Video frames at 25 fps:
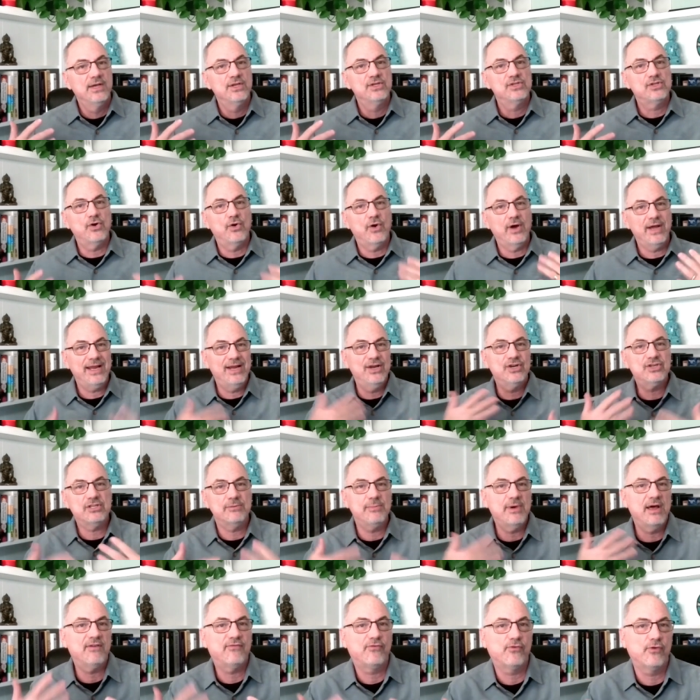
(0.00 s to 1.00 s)
So here's the
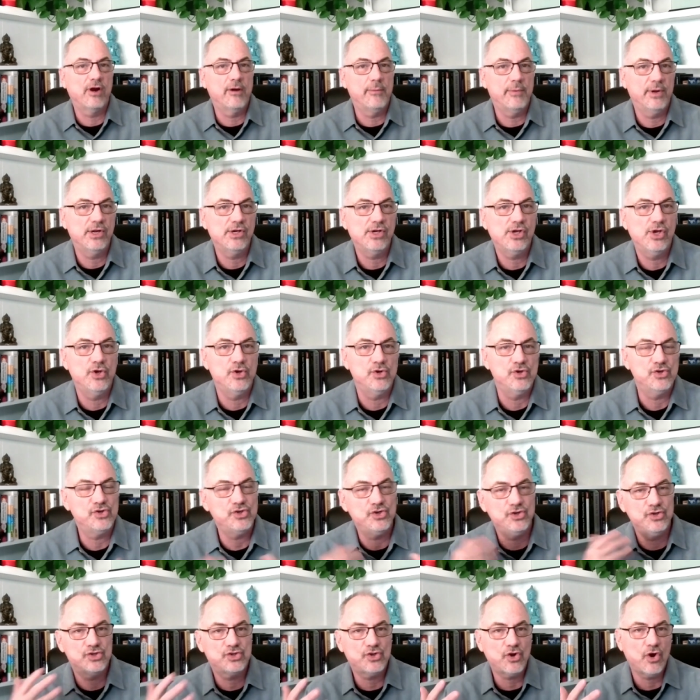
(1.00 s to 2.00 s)
metaphor I'm going to
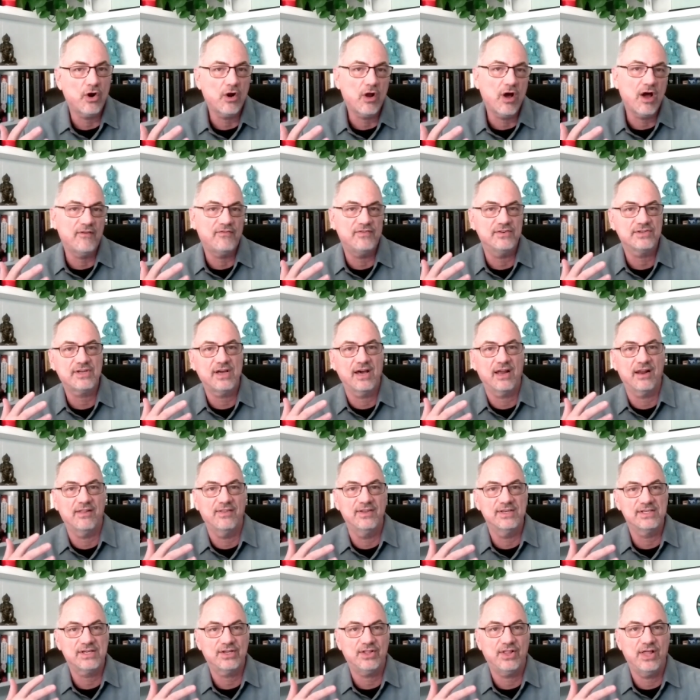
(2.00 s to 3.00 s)
use. You start off as kind of
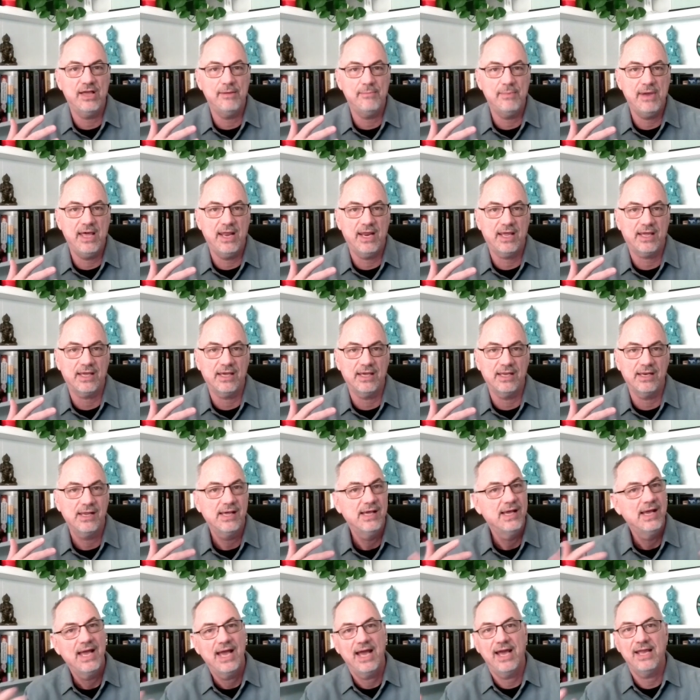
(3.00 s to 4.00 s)
this clay
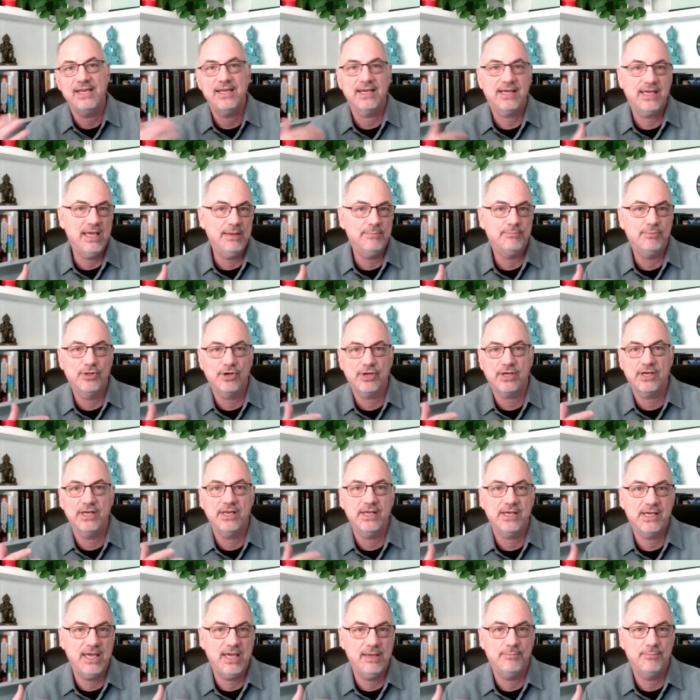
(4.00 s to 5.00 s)
mannequin and you keep looking,
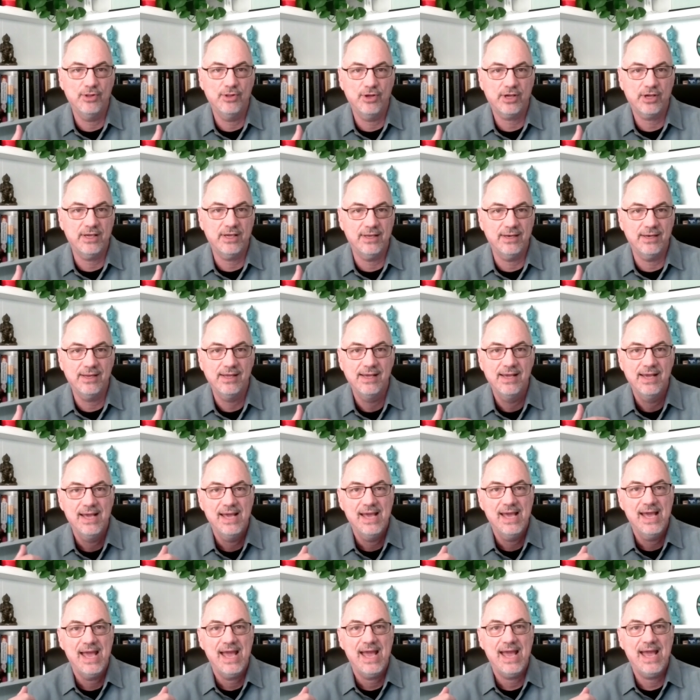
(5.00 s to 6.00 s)
you keep looking,
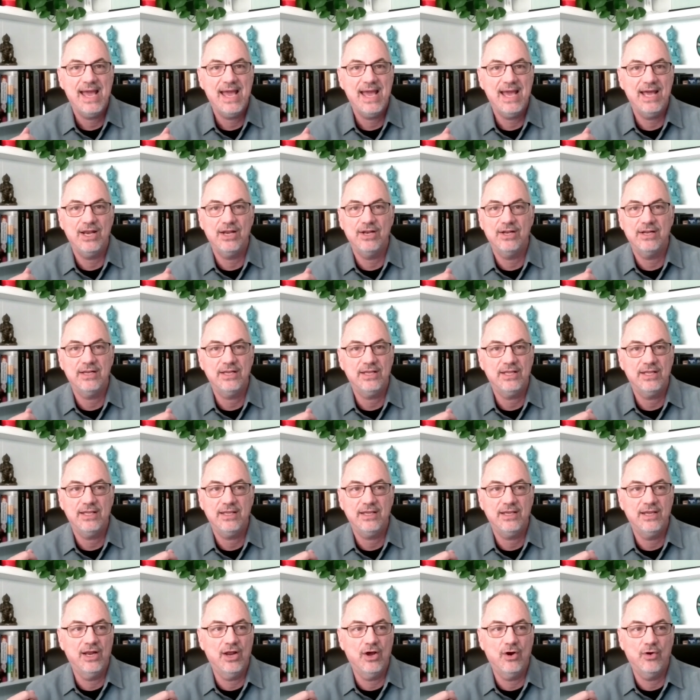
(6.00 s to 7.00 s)
and
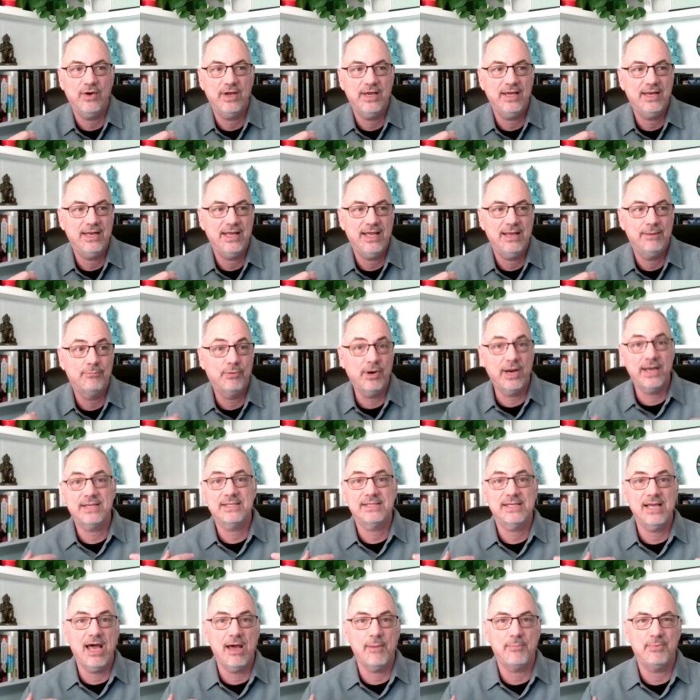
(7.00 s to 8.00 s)
you know it, it
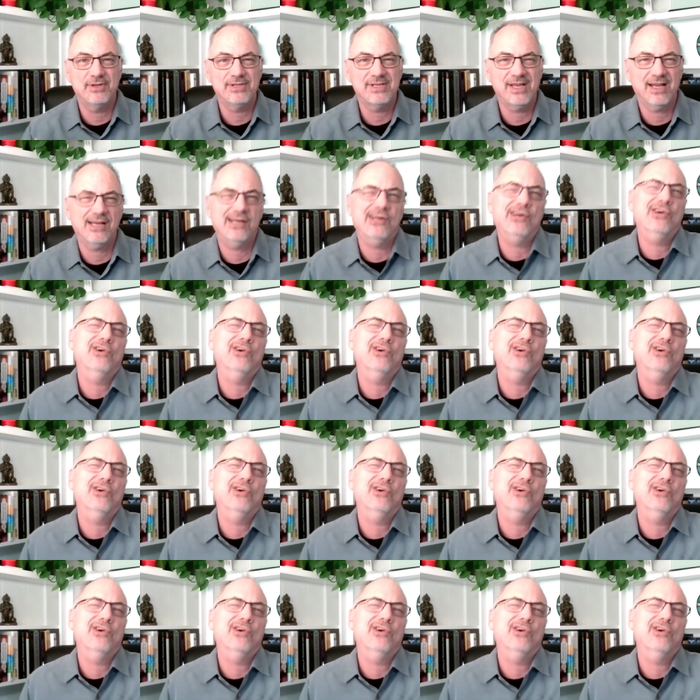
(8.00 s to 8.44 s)
breaks up it's like